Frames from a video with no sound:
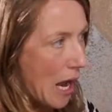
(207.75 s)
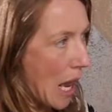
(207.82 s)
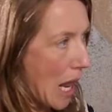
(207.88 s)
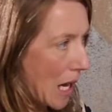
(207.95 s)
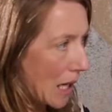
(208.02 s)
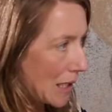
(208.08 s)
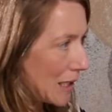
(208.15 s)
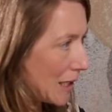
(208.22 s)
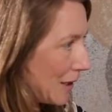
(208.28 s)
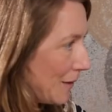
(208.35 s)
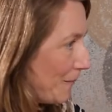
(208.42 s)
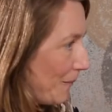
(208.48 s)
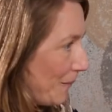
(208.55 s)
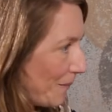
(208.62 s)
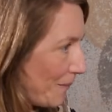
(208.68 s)
I like
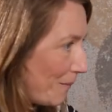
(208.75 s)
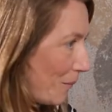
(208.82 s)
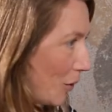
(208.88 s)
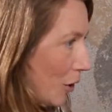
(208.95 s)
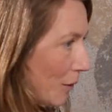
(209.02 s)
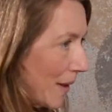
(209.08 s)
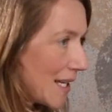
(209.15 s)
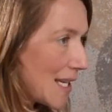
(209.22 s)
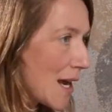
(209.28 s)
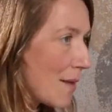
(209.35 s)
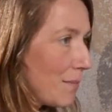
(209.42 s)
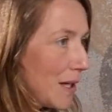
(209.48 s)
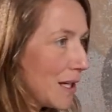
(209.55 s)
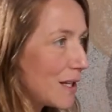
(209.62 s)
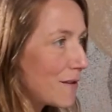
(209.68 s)
to pull my
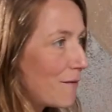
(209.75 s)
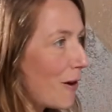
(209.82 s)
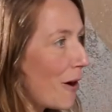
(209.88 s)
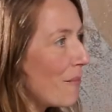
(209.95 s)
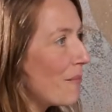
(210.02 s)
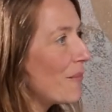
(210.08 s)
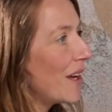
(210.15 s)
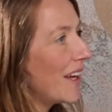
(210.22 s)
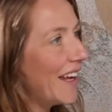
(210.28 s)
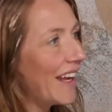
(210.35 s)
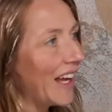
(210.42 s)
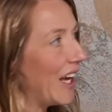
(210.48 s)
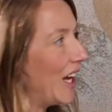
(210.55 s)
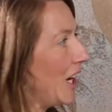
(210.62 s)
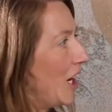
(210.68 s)
templates from.
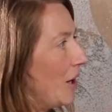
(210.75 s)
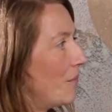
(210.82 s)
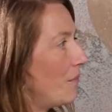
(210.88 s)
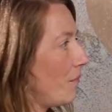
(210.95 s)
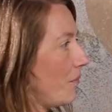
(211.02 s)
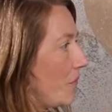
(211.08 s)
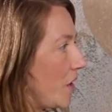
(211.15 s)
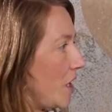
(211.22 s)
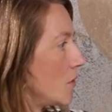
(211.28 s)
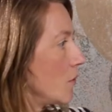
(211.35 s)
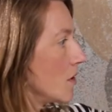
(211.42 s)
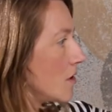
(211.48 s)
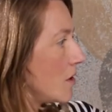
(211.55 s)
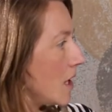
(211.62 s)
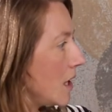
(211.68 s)
Um, these
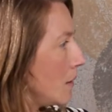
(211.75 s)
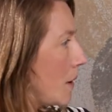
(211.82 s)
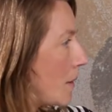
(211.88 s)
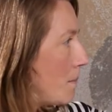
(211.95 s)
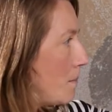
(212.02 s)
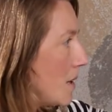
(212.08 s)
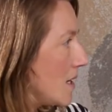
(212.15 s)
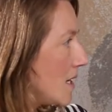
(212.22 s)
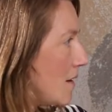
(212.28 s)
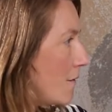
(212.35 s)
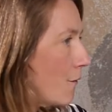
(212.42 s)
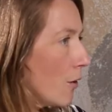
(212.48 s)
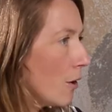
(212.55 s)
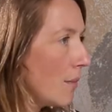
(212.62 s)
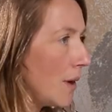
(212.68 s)
ones are a little bit busy
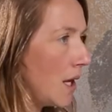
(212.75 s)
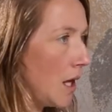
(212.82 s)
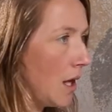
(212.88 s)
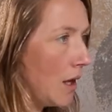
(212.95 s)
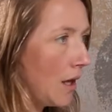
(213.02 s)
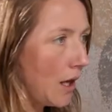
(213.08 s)
for me.